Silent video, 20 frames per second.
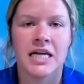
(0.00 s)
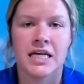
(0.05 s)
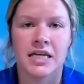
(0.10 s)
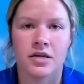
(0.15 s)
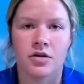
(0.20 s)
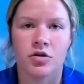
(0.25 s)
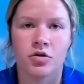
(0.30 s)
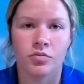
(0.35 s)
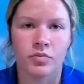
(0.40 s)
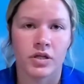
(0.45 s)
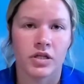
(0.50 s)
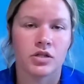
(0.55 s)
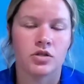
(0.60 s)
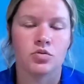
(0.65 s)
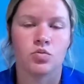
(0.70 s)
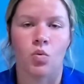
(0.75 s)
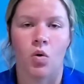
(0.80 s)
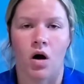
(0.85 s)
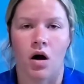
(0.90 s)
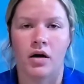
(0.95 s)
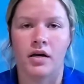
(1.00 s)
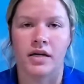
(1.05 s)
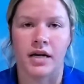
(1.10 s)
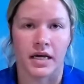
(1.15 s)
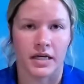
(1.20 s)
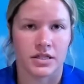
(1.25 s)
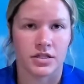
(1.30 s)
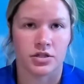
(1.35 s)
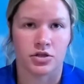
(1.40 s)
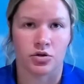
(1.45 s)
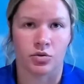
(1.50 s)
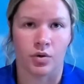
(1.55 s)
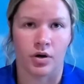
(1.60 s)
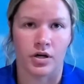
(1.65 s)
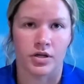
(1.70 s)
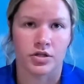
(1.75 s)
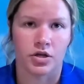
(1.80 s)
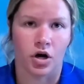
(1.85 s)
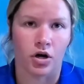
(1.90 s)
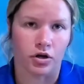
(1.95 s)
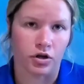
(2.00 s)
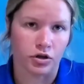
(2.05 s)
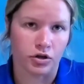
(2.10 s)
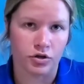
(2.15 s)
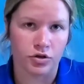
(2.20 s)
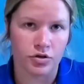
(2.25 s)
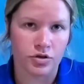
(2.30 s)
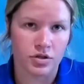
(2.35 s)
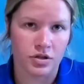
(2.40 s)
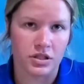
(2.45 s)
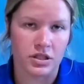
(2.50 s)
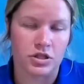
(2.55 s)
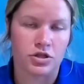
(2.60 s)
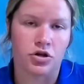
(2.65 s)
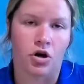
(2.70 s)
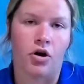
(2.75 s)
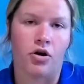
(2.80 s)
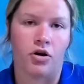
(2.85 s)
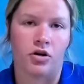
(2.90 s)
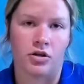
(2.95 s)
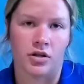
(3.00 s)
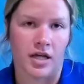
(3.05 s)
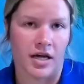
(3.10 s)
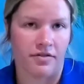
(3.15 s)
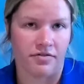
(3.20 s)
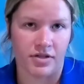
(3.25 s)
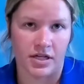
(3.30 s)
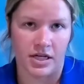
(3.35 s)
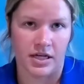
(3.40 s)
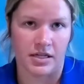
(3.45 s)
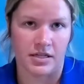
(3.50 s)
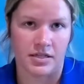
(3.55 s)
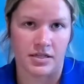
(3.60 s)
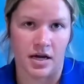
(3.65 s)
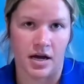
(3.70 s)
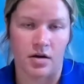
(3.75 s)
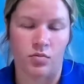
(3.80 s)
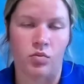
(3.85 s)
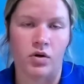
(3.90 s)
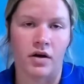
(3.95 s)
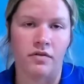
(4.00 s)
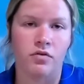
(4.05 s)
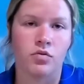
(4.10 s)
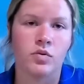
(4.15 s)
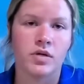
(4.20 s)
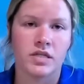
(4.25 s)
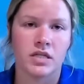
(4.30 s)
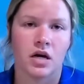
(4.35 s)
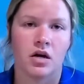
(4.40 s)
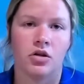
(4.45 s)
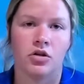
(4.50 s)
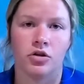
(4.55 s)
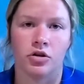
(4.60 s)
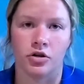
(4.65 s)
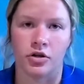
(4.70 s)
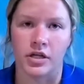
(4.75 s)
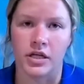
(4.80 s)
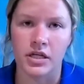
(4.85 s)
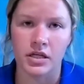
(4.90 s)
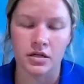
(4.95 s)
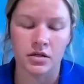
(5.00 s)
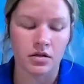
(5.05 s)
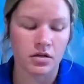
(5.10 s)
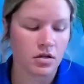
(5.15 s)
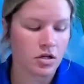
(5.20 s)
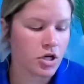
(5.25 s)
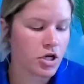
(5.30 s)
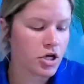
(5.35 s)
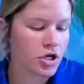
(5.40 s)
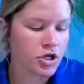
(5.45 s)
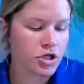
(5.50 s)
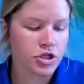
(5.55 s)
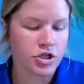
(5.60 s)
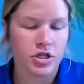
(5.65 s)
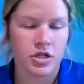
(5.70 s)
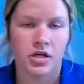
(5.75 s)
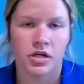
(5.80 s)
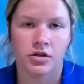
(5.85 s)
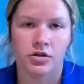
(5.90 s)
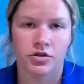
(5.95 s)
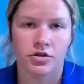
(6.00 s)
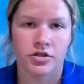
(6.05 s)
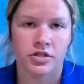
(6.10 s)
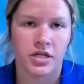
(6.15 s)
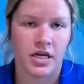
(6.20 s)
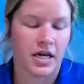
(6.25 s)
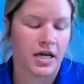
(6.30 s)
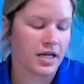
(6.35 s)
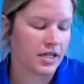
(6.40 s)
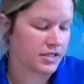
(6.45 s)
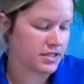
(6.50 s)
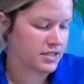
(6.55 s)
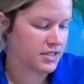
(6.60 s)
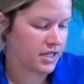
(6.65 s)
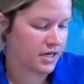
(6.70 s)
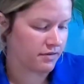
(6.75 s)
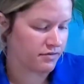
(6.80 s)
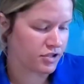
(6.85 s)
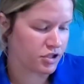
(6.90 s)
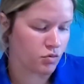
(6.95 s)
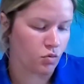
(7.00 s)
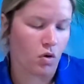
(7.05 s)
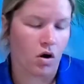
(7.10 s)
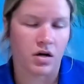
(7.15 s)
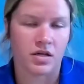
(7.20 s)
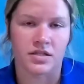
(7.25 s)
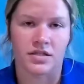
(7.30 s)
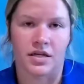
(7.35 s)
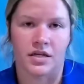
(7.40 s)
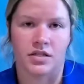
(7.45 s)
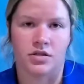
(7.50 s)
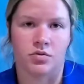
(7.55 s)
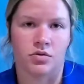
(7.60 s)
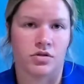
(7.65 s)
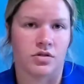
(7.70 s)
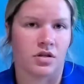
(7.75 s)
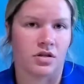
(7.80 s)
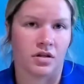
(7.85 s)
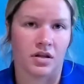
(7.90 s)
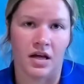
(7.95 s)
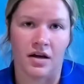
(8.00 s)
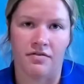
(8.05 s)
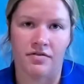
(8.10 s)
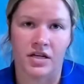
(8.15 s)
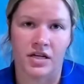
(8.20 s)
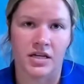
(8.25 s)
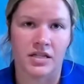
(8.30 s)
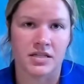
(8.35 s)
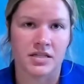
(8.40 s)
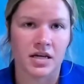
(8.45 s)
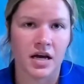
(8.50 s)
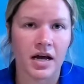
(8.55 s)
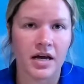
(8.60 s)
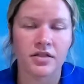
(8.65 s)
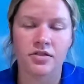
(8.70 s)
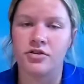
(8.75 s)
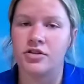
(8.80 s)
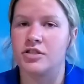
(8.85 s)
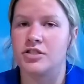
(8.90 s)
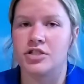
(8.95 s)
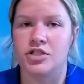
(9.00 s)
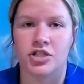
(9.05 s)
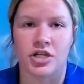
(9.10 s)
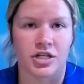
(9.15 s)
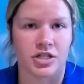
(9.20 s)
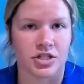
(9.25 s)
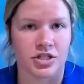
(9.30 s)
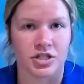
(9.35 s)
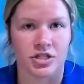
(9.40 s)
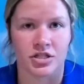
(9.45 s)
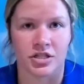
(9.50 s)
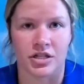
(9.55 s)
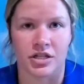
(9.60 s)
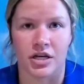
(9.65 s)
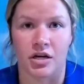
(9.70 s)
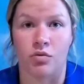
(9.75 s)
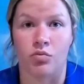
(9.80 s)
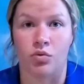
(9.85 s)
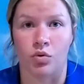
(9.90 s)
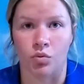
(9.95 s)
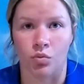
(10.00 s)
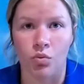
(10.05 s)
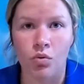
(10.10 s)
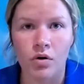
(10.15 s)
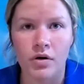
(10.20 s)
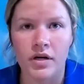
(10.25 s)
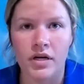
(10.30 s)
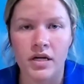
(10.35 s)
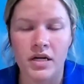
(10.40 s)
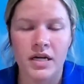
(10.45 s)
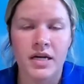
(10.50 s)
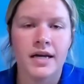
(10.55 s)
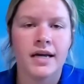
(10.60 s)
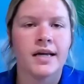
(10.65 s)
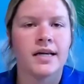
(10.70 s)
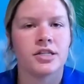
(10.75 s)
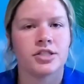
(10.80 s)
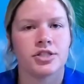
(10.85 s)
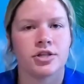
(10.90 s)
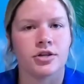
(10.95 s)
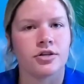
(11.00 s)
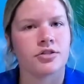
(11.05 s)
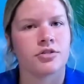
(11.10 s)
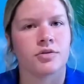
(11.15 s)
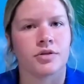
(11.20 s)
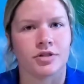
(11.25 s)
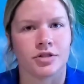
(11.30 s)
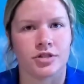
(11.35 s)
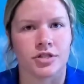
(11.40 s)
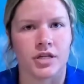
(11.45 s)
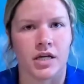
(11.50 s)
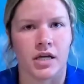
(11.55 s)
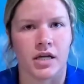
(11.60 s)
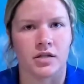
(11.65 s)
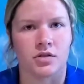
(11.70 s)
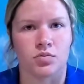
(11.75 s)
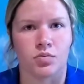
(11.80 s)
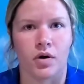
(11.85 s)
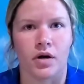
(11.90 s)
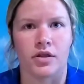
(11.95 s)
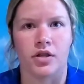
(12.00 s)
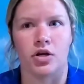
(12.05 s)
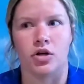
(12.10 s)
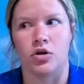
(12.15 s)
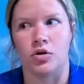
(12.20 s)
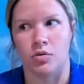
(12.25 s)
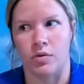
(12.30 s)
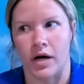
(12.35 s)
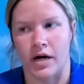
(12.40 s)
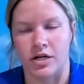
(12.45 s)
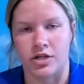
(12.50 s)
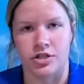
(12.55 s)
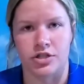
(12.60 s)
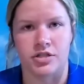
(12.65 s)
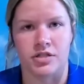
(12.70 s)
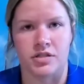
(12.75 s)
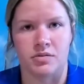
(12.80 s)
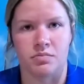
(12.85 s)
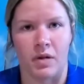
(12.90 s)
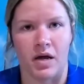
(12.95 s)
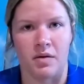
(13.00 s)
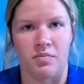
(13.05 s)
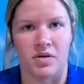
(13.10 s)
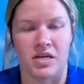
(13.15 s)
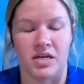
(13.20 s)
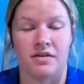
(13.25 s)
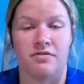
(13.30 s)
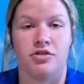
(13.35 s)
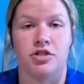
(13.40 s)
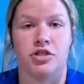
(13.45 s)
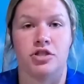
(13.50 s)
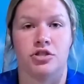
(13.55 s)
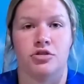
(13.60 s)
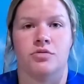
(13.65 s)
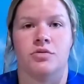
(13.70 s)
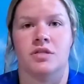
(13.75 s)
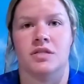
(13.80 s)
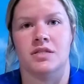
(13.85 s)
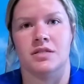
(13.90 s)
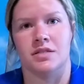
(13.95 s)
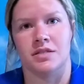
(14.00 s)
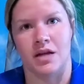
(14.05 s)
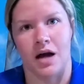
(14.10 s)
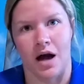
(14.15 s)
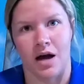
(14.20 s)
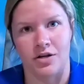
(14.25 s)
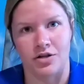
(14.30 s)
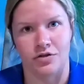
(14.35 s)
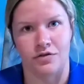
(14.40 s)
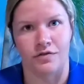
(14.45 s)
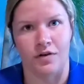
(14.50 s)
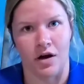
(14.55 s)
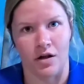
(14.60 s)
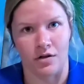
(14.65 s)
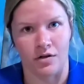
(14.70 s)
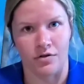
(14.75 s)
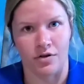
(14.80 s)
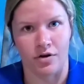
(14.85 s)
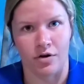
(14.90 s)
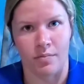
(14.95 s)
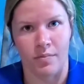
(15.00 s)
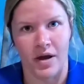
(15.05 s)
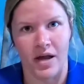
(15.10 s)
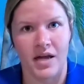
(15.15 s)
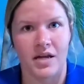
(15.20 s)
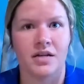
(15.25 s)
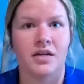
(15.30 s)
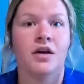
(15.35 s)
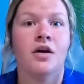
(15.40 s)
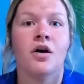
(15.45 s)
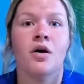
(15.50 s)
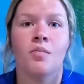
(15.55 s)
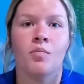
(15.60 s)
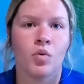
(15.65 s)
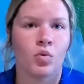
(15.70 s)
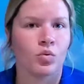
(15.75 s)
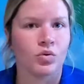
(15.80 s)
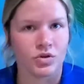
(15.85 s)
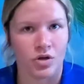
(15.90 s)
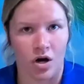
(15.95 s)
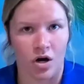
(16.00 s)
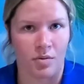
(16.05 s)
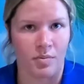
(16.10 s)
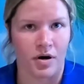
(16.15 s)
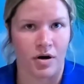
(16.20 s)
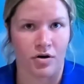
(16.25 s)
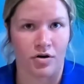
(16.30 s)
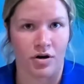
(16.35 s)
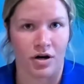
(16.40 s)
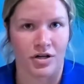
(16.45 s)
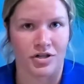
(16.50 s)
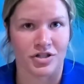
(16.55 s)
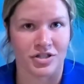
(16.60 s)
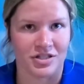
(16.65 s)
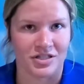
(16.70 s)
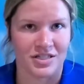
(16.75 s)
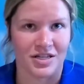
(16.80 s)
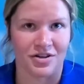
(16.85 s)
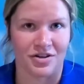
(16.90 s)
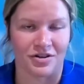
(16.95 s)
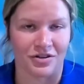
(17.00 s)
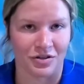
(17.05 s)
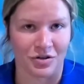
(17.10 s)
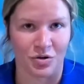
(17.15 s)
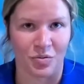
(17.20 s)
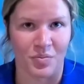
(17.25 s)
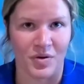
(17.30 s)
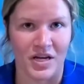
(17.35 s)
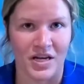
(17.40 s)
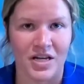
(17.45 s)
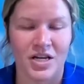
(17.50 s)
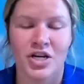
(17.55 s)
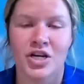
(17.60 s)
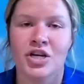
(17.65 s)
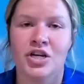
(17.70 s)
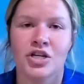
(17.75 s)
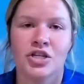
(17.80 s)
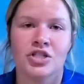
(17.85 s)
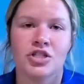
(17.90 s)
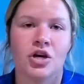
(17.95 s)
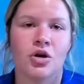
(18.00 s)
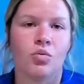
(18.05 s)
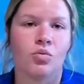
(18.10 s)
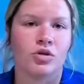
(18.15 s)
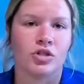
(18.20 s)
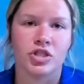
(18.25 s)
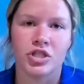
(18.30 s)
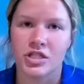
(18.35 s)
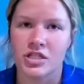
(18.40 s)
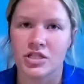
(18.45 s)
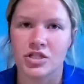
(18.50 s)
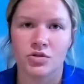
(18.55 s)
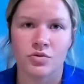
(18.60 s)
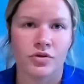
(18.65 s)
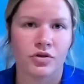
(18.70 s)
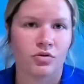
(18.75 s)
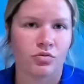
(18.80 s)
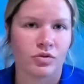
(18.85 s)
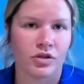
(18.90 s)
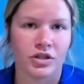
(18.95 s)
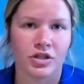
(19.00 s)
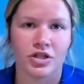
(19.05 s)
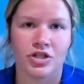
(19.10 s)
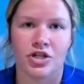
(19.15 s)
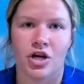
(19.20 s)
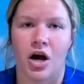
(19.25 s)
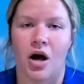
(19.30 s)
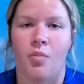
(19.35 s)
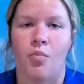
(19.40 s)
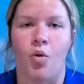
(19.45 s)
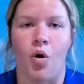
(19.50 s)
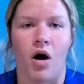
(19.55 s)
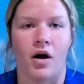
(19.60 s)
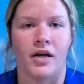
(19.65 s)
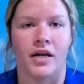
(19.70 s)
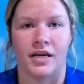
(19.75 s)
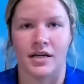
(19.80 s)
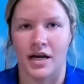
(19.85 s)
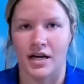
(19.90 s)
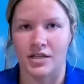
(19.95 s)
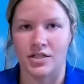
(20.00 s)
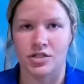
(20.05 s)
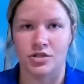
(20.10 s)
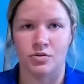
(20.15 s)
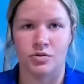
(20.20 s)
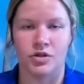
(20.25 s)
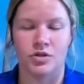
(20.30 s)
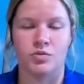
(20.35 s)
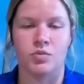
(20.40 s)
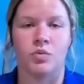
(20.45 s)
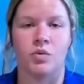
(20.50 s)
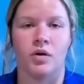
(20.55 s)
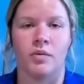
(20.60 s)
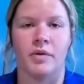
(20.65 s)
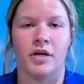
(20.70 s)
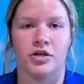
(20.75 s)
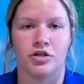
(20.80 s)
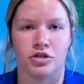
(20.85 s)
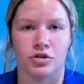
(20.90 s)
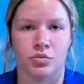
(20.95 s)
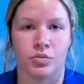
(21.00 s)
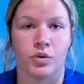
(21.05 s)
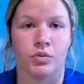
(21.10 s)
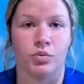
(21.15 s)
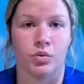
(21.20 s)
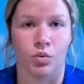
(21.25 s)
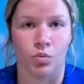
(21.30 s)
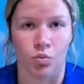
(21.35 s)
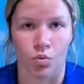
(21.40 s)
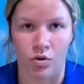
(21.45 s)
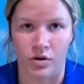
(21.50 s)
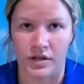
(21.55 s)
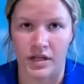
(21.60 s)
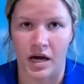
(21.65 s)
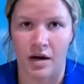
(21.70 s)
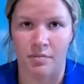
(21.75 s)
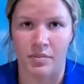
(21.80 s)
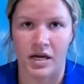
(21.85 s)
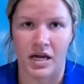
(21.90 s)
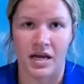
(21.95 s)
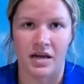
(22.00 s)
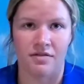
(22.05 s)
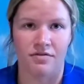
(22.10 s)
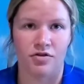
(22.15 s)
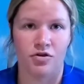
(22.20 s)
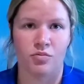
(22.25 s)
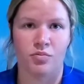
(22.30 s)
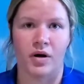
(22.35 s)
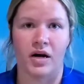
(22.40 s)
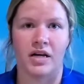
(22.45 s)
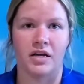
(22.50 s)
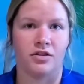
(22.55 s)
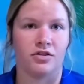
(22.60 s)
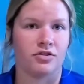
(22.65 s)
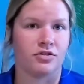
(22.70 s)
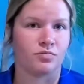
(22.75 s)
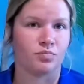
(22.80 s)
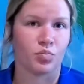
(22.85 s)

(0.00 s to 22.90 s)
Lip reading: Heel means walk next to us on a loose leash on our left-hand side. Whenever we tell her heel, she understands that if she walks next to us on the left-hand side, there is a chance she's going to get rewarded, and she also understands what the corrections might be if she chooses not to follow the command, but we'll talk about corrections here in a little bit. So when she is doing a really good job walking next to us, we want to make sure we reward that behavior by either